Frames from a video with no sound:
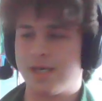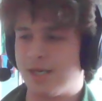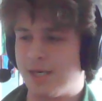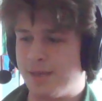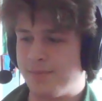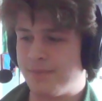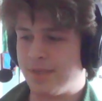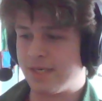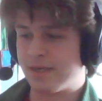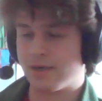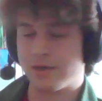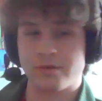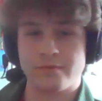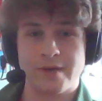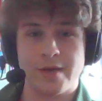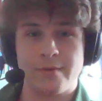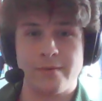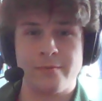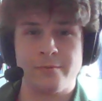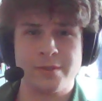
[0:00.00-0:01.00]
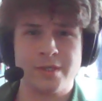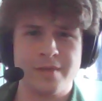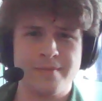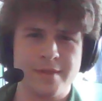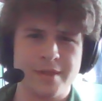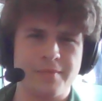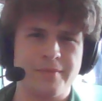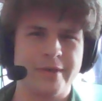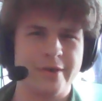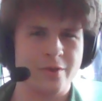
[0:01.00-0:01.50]
because, right, we were talking
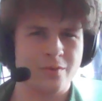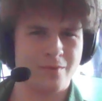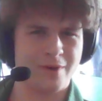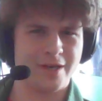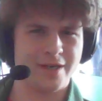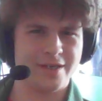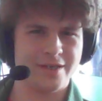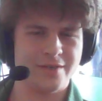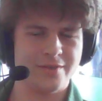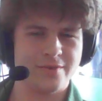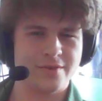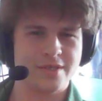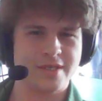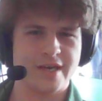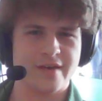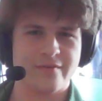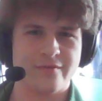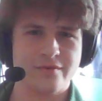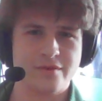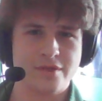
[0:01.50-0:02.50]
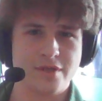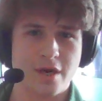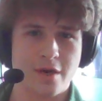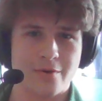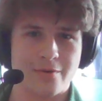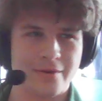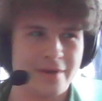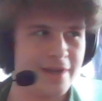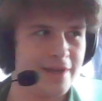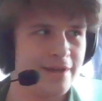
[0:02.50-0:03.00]
about the players wanting to do stuff.
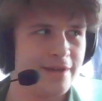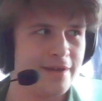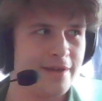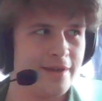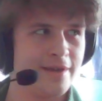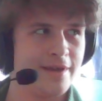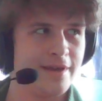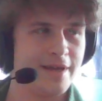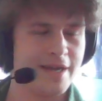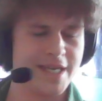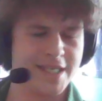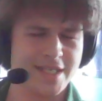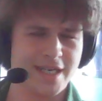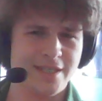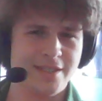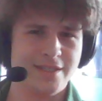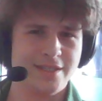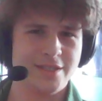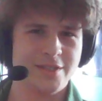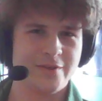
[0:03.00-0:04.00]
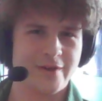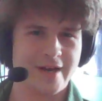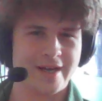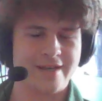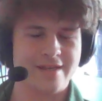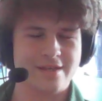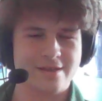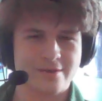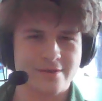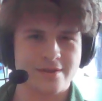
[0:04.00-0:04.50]
So, in Dungeons &
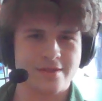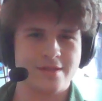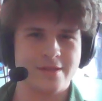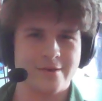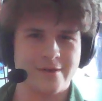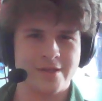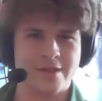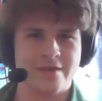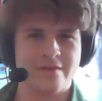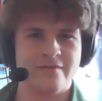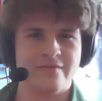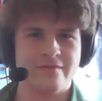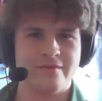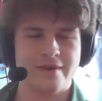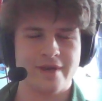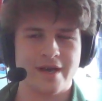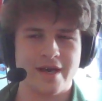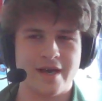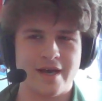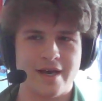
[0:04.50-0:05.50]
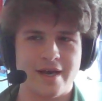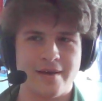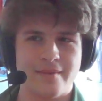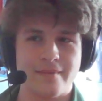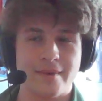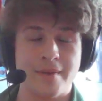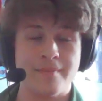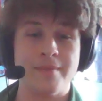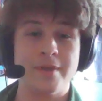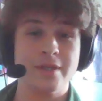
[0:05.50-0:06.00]
Dragons, there's a series of
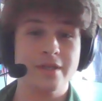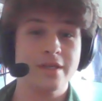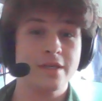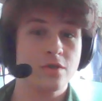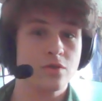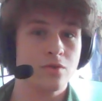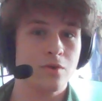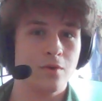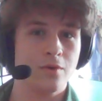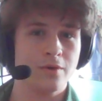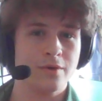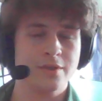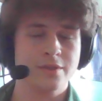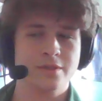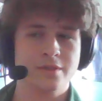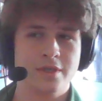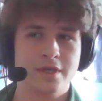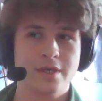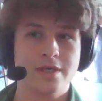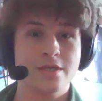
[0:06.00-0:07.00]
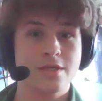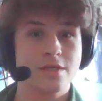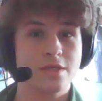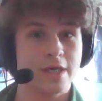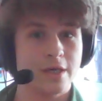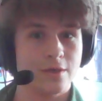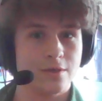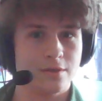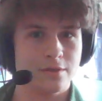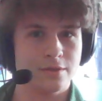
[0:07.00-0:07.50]
ability scores,
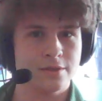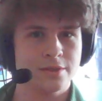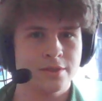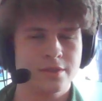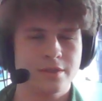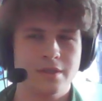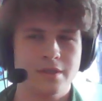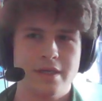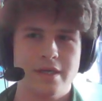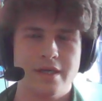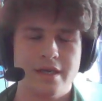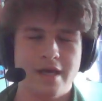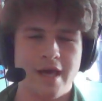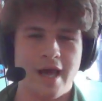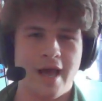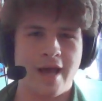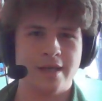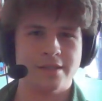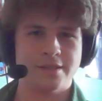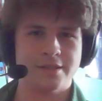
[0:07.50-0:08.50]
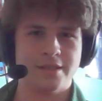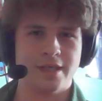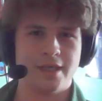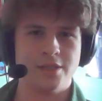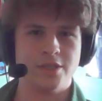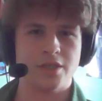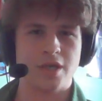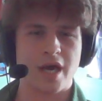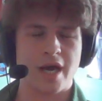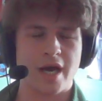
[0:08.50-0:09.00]
skills, and
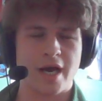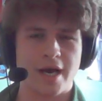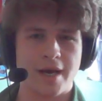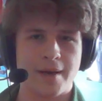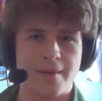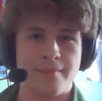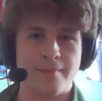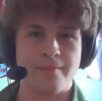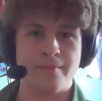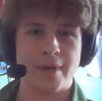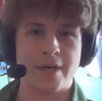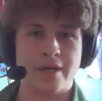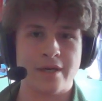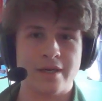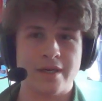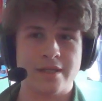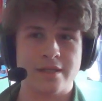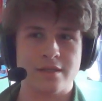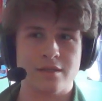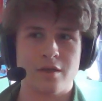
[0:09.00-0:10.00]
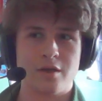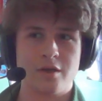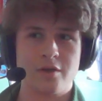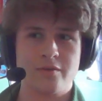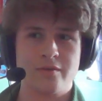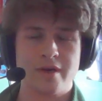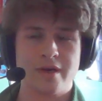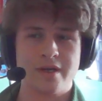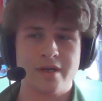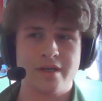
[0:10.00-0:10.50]
such, but in the long
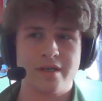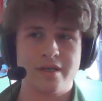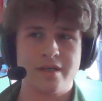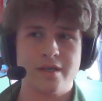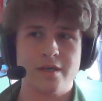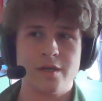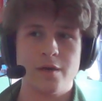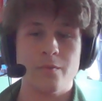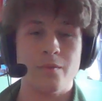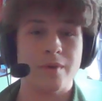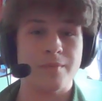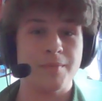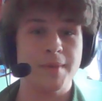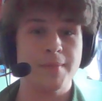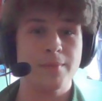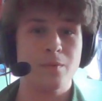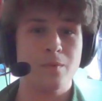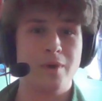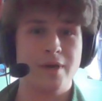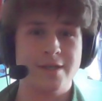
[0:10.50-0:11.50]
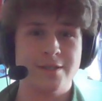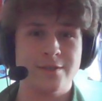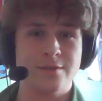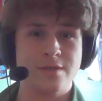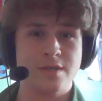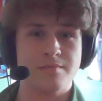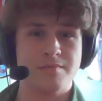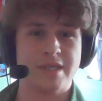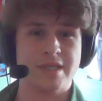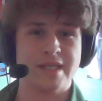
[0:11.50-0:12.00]
run, when people want to do
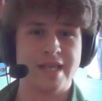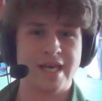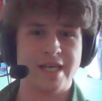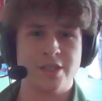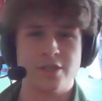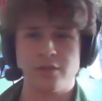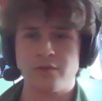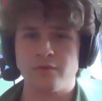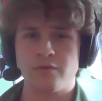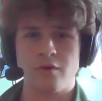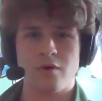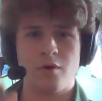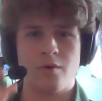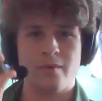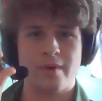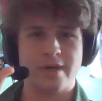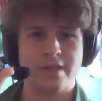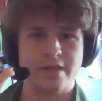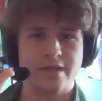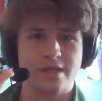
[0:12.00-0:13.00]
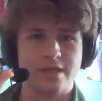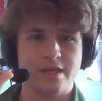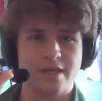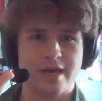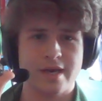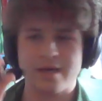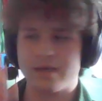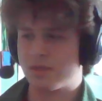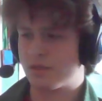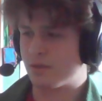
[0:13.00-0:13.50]
something, they should roll one of these
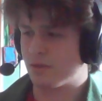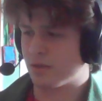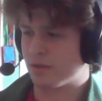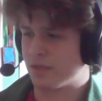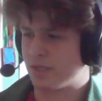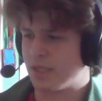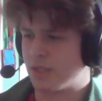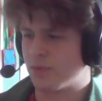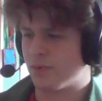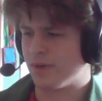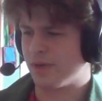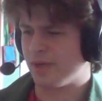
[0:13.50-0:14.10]
guys. So the D20.